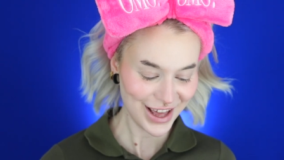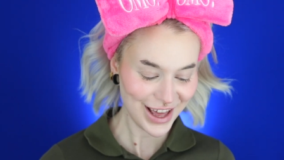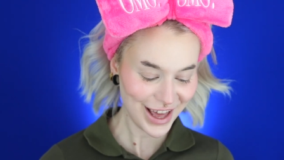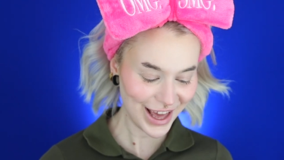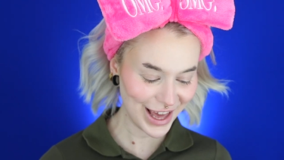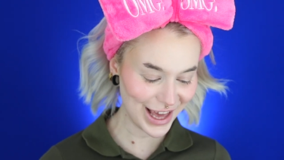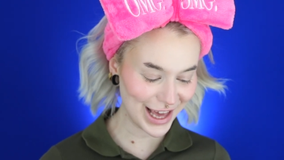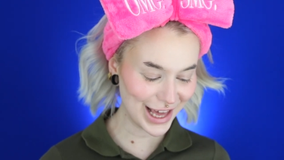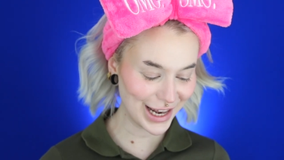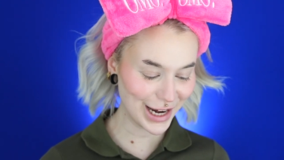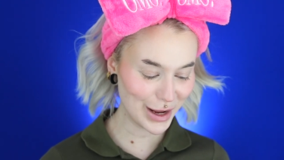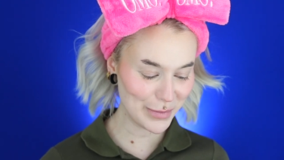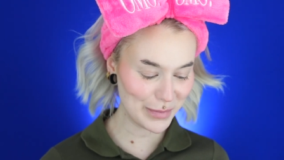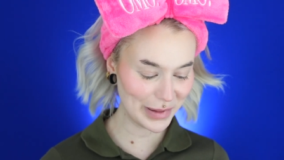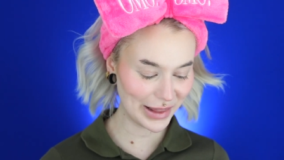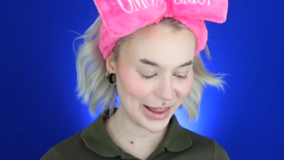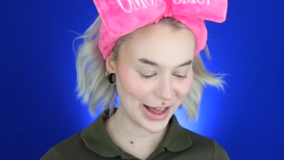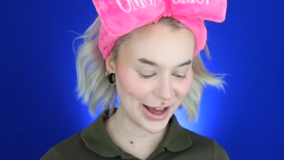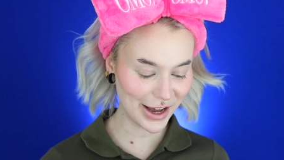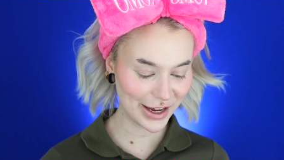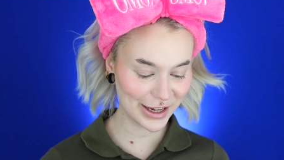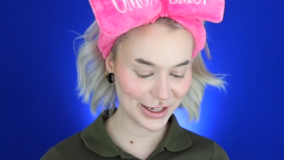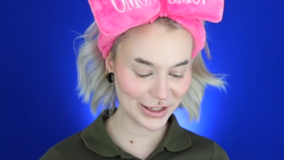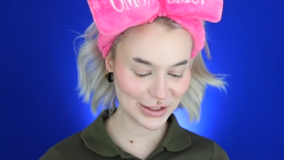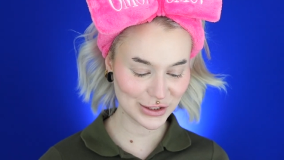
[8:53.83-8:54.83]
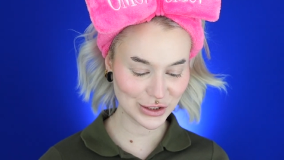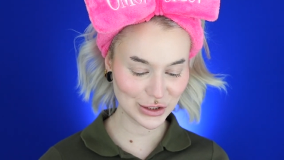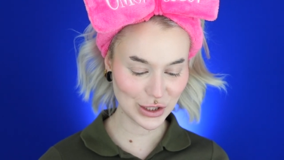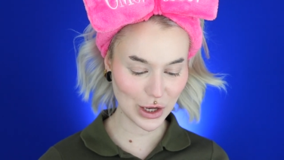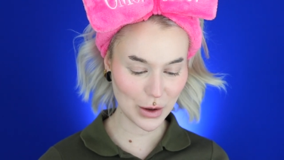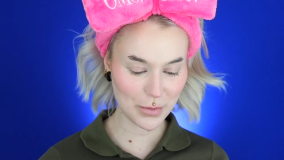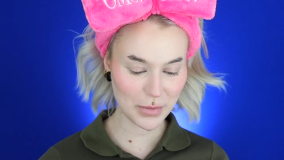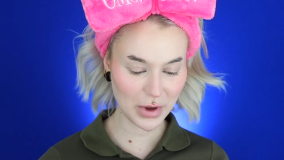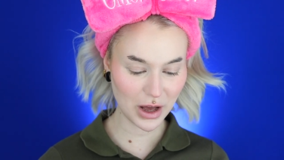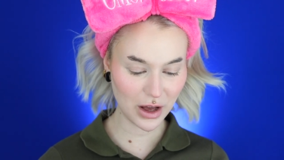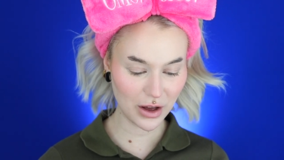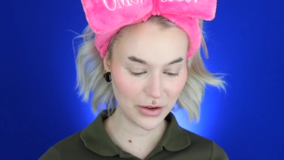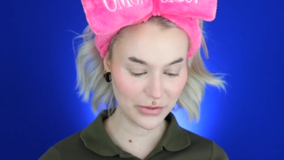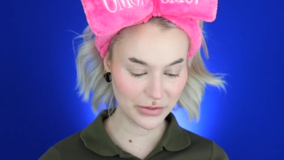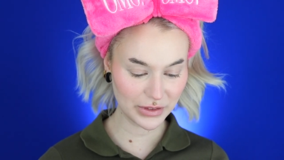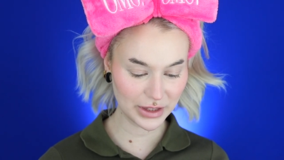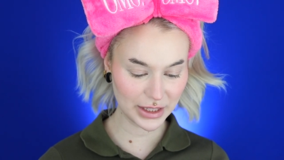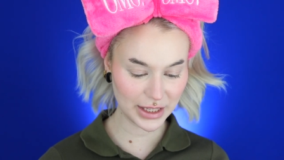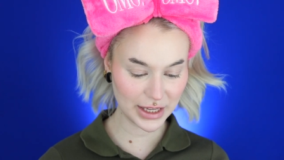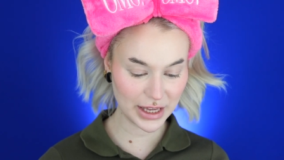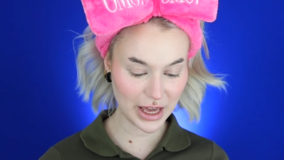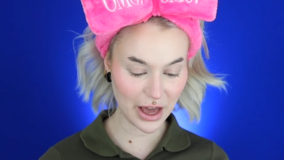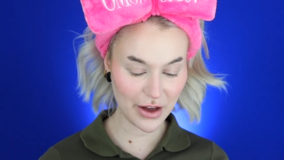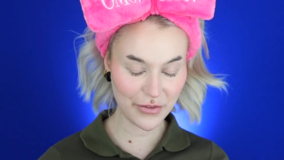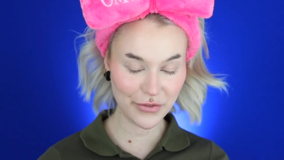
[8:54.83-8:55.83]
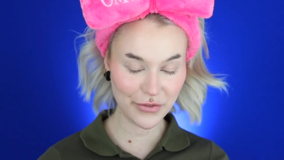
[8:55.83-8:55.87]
and apply some of the